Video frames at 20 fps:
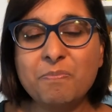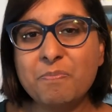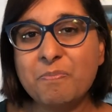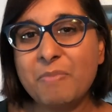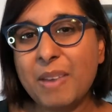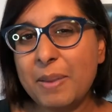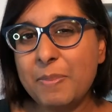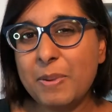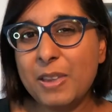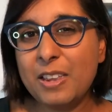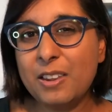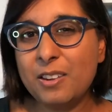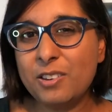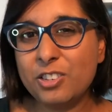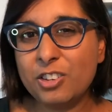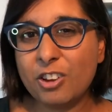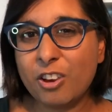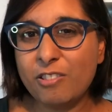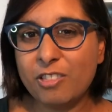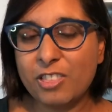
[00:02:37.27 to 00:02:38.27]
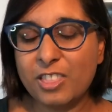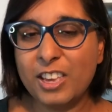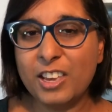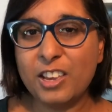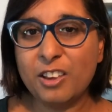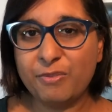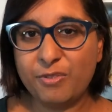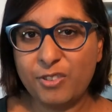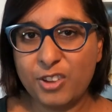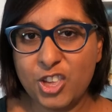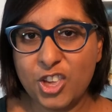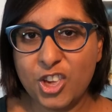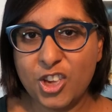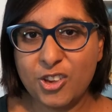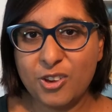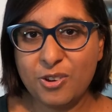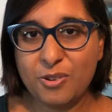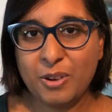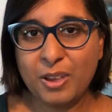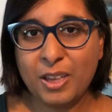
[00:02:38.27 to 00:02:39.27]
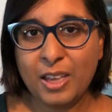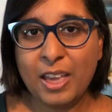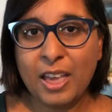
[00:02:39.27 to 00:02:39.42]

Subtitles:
maybe don't think are for you.